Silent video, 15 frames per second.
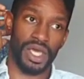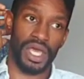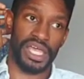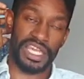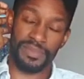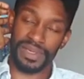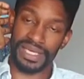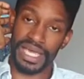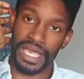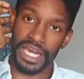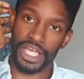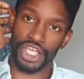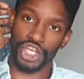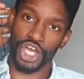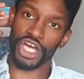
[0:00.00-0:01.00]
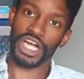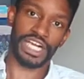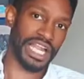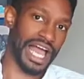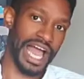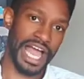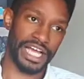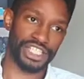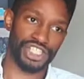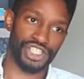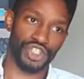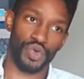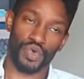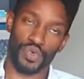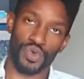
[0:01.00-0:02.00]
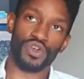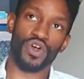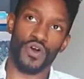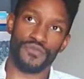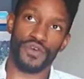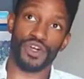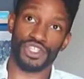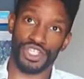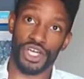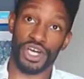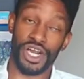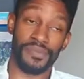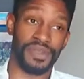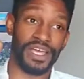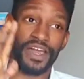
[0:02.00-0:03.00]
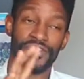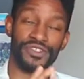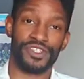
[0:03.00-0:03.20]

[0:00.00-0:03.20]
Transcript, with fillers: In the beginning, you're going to clash. You, you know, first you're going to come together.